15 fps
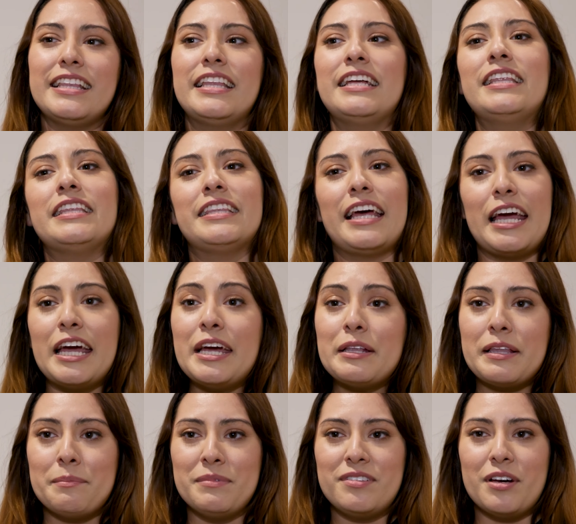then they
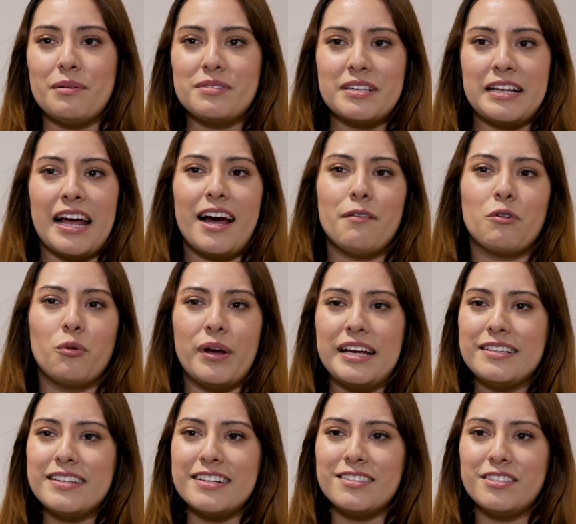themselves can have
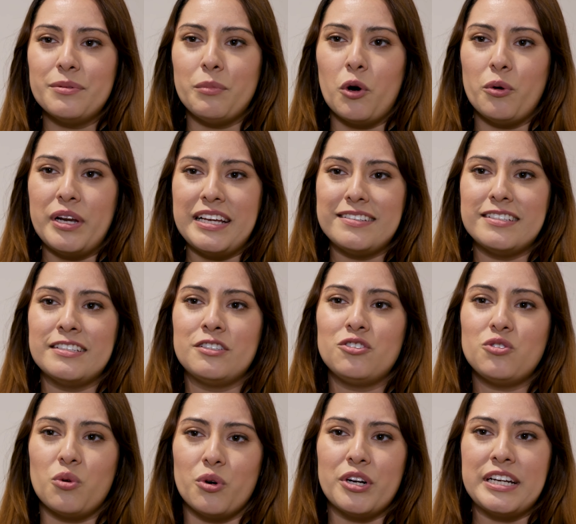great testimonies and
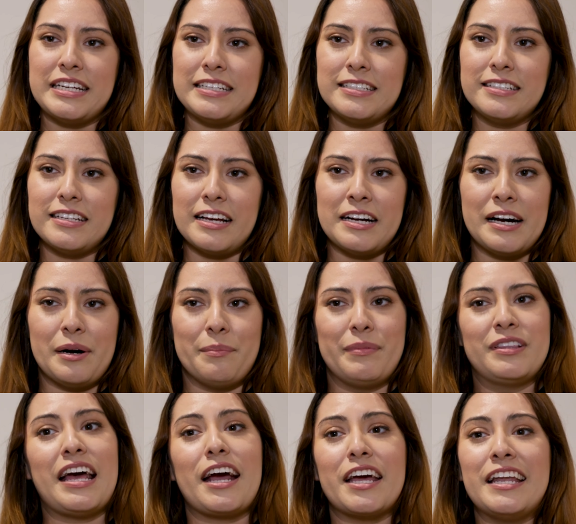stories um,
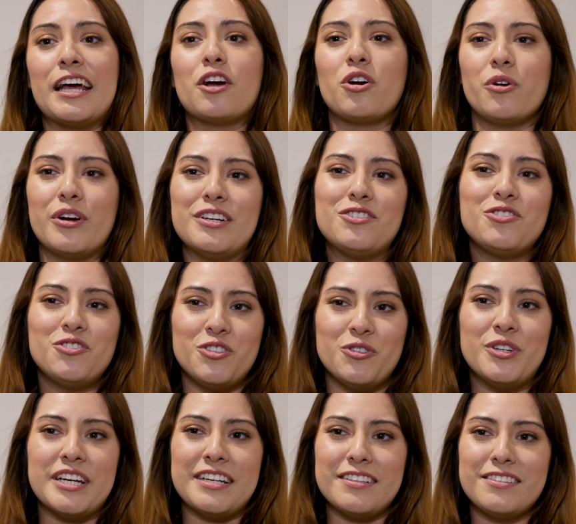that can encourage
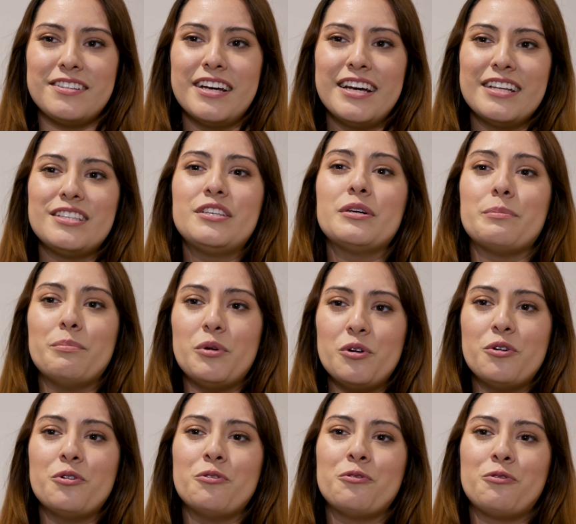students to
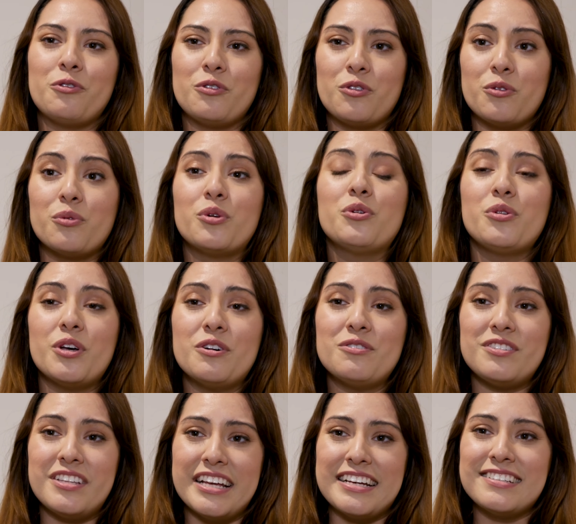move through
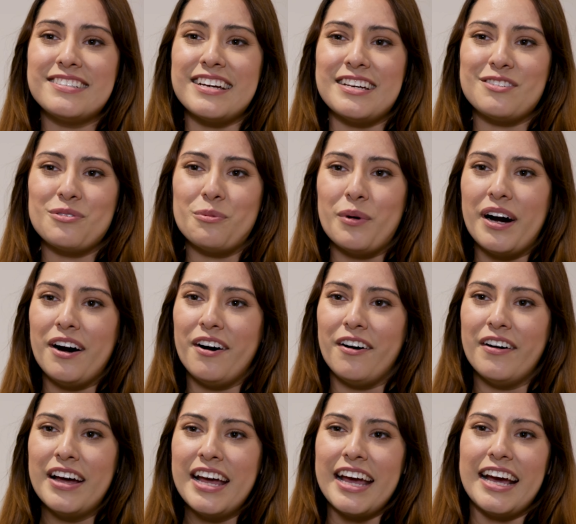those things as
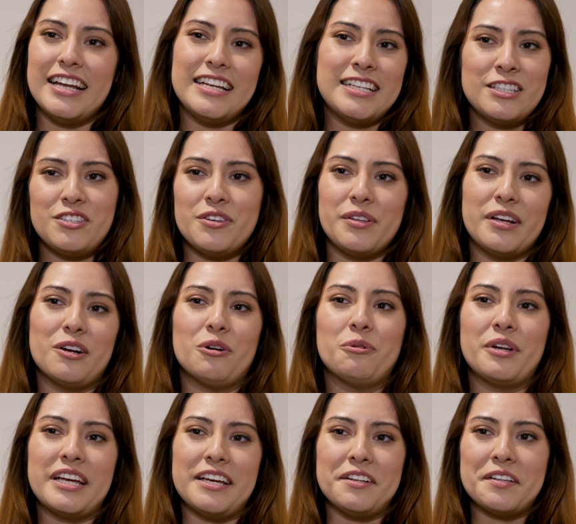well and into their
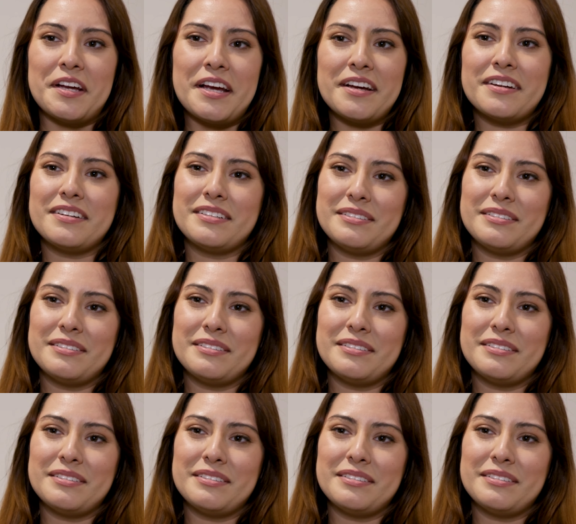own healing.